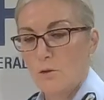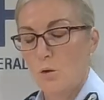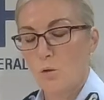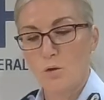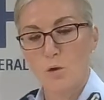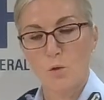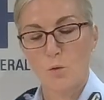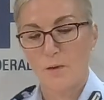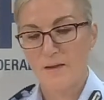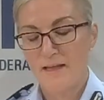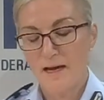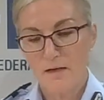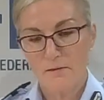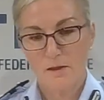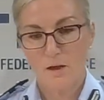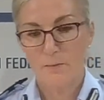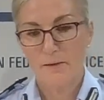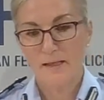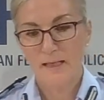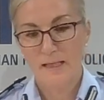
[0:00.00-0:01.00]
Look, without
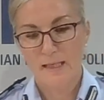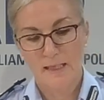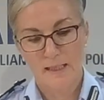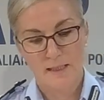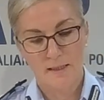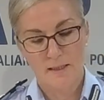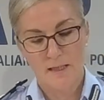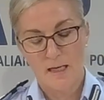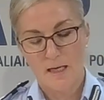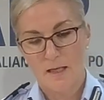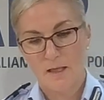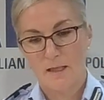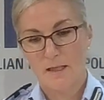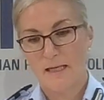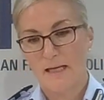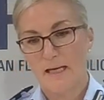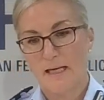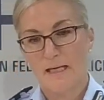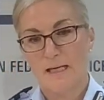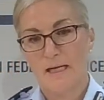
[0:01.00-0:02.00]
going
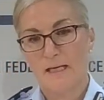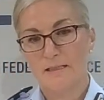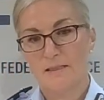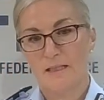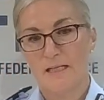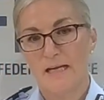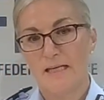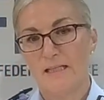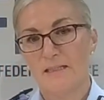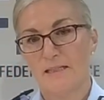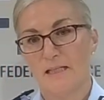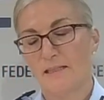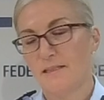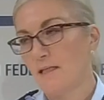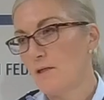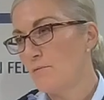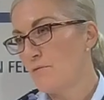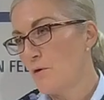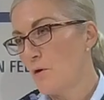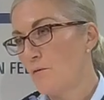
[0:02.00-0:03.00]
into any
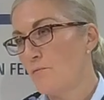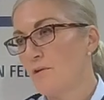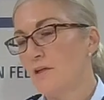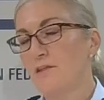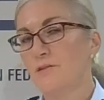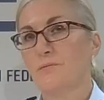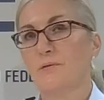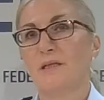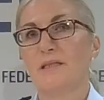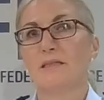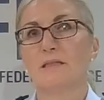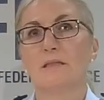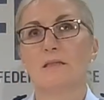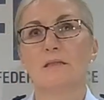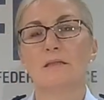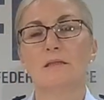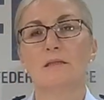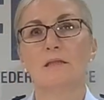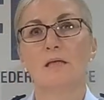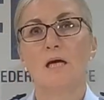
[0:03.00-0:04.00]
detail for obvious
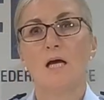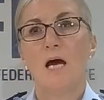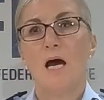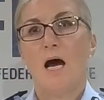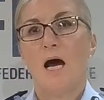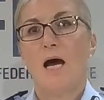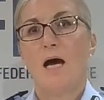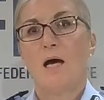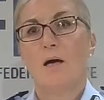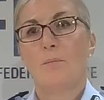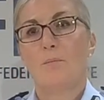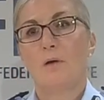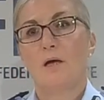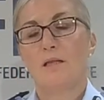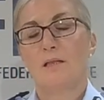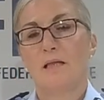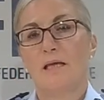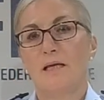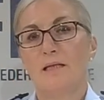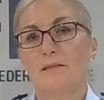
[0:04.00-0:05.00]
reasons,
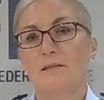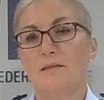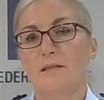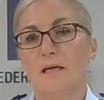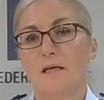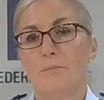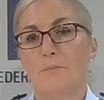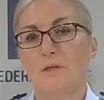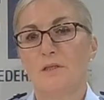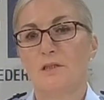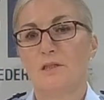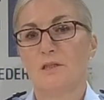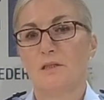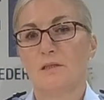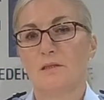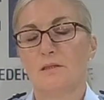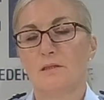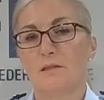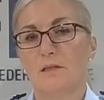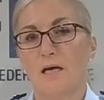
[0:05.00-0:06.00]
these
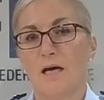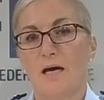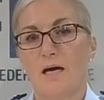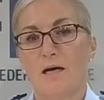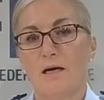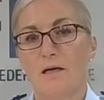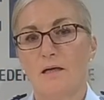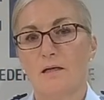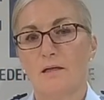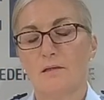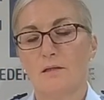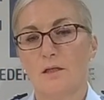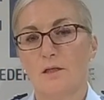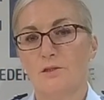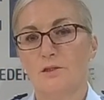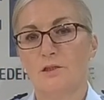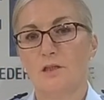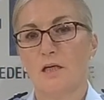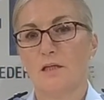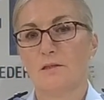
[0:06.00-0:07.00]
images are
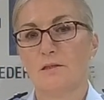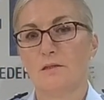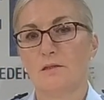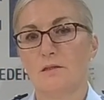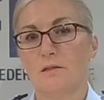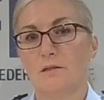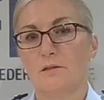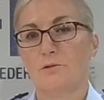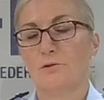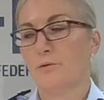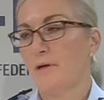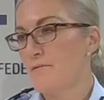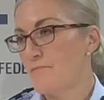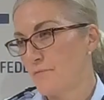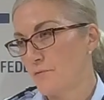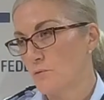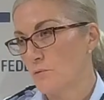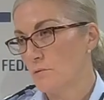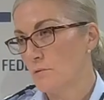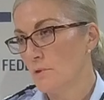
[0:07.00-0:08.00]
just
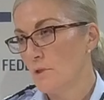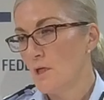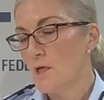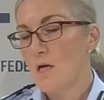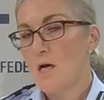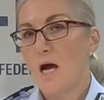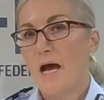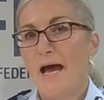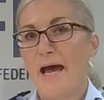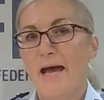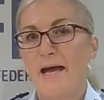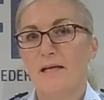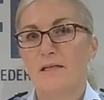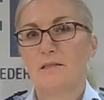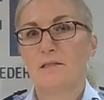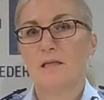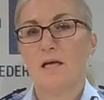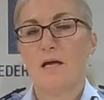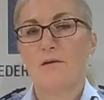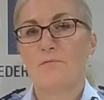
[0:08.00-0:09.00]
dreadful.
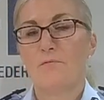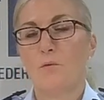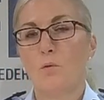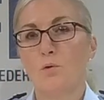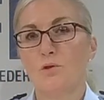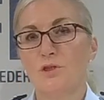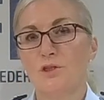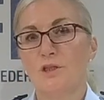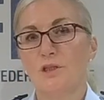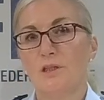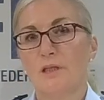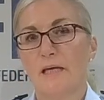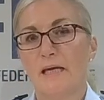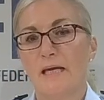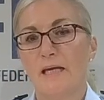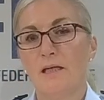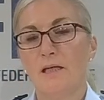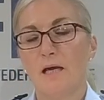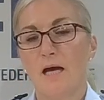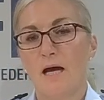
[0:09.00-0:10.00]
And
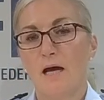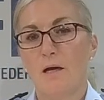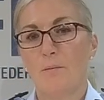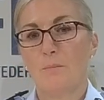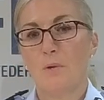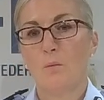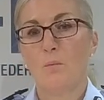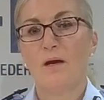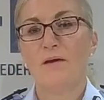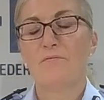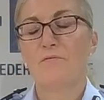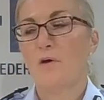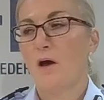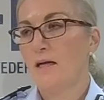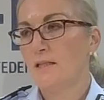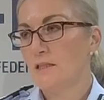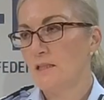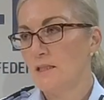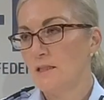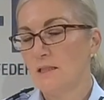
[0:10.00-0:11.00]
unfortunately, we're
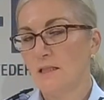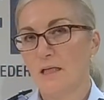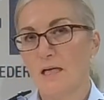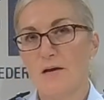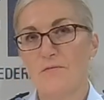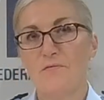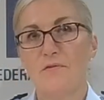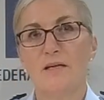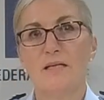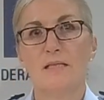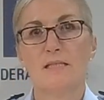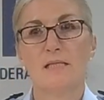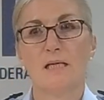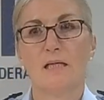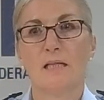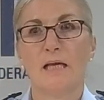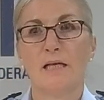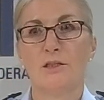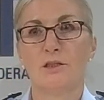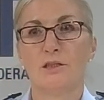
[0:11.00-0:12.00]
finding that offenders'
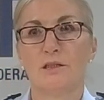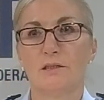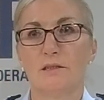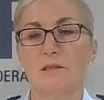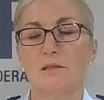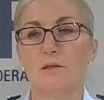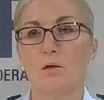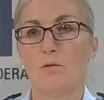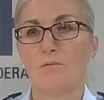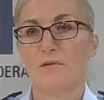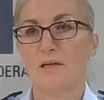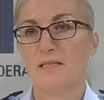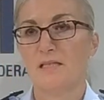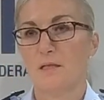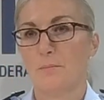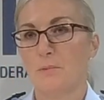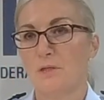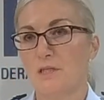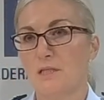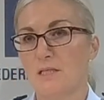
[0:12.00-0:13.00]
collections of these
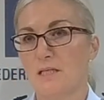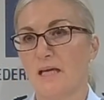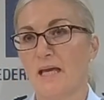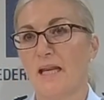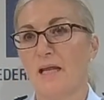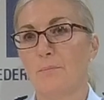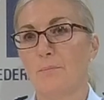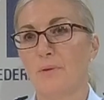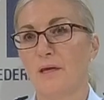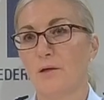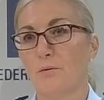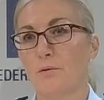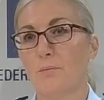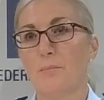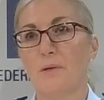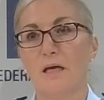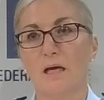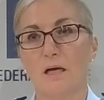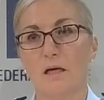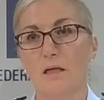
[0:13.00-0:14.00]
images are getting bigger and
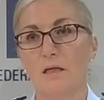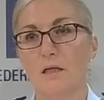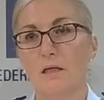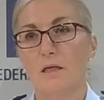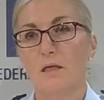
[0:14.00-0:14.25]
bigger.